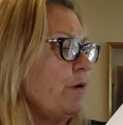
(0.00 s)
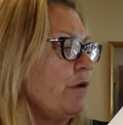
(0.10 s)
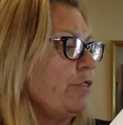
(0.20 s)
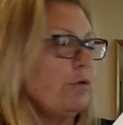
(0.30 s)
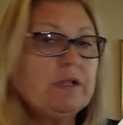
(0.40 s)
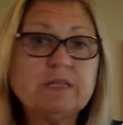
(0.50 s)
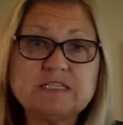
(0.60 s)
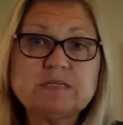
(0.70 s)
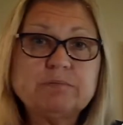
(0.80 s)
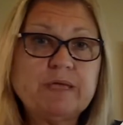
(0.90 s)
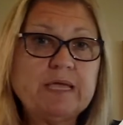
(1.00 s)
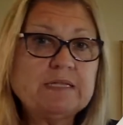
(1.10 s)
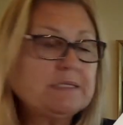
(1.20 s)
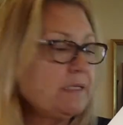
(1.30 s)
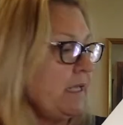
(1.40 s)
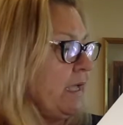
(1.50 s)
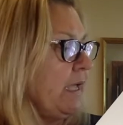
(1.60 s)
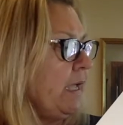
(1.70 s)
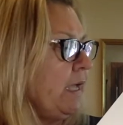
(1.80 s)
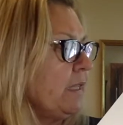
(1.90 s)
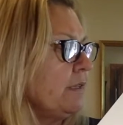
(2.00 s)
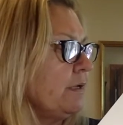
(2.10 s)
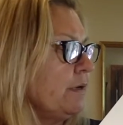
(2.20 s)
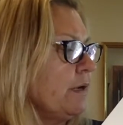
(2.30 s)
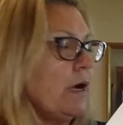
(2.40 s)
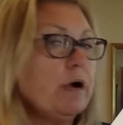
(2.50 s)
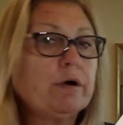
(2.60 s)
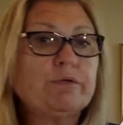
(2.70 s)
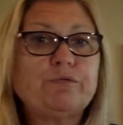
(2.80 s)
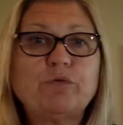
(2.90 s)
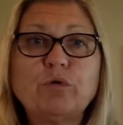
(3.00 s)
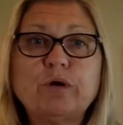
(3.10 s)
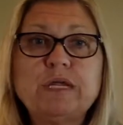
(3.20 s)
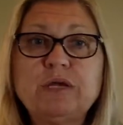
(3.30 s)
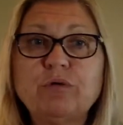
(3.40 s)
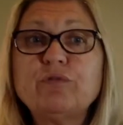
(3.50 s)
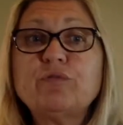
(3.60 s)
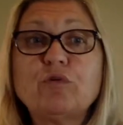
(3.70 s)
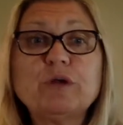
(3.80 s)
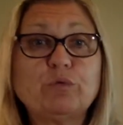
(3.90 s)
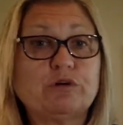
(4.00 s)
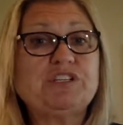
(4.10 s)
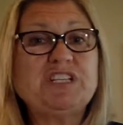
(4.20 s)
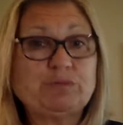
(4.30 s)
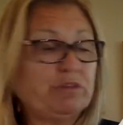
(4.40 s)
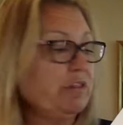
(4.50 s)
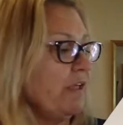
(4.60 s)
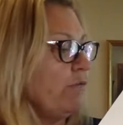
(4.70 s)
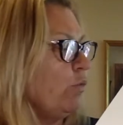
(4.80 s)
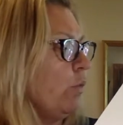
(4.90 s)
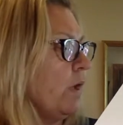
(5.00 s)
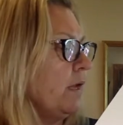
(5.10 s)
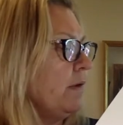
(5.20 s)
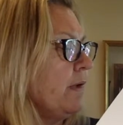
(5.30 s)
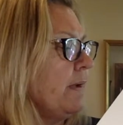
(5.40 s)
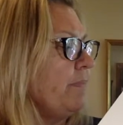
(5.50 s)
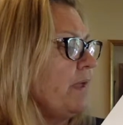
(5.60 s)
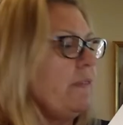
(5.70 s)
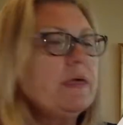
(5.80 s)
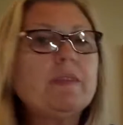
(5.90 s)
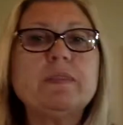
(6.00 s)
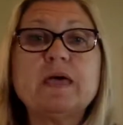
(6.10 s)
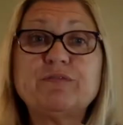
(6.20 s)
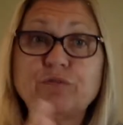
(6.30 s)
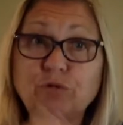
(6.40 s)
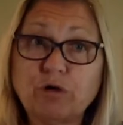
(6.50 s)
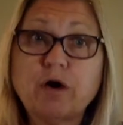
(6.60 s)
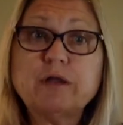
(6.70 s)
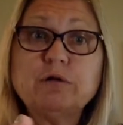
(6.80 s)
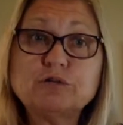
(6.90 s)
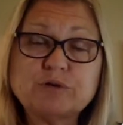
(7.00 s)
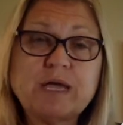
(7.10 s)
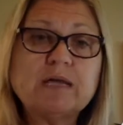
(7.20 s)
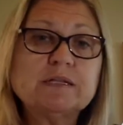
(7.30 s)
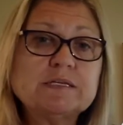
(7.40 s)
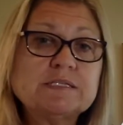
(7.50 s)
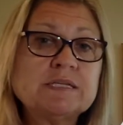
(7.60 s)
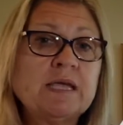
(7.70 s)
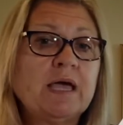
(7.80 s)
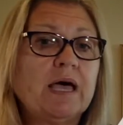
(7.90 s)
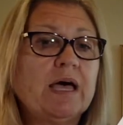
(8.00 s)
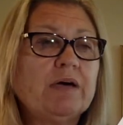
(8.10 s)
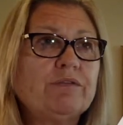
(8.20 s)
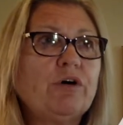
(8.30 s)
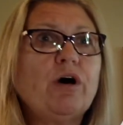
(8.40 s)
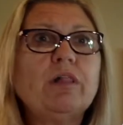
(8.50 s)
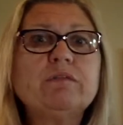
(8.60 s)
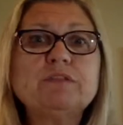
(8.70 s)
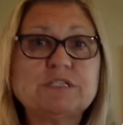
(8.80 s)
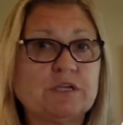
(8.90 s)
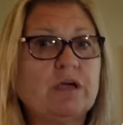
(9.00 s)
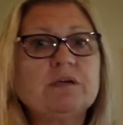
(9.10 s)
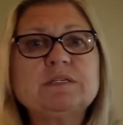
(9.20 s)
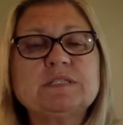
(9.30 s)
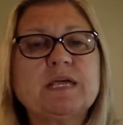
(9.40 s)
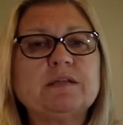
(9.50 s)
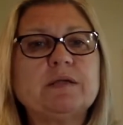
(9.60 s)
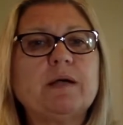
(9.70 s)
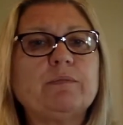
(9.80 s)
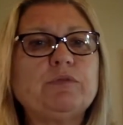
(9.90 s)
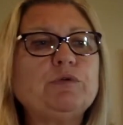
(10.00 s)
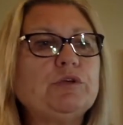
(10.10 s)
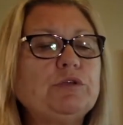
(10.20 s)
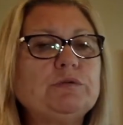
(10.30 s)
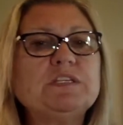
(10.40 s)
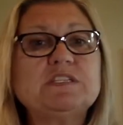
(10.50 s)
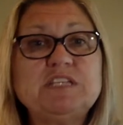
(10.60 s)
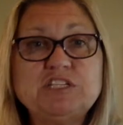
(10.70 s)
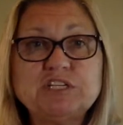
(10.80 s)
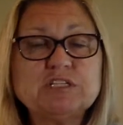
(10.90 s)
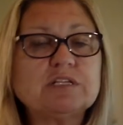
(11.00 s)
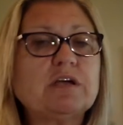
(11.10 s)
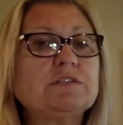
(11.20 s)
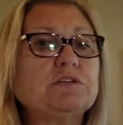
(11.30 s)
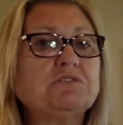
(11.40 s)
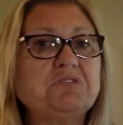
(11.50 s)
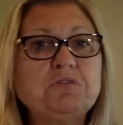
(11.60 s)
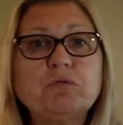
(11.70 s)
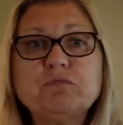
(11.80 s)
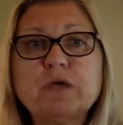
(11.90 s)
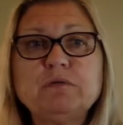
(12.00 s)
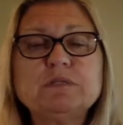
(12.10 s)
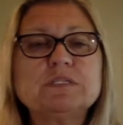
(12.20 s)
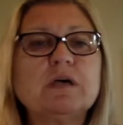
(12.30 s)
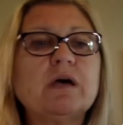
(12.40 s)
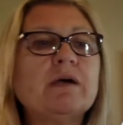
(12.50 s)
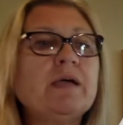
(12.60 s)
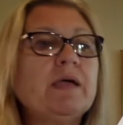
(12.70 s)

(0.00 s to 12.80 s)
are 30 lesson plans, and there are over 40 worksheets with level 1, and then that full audio track list of all of the songs that you could use as teaching songs. There's a note value song,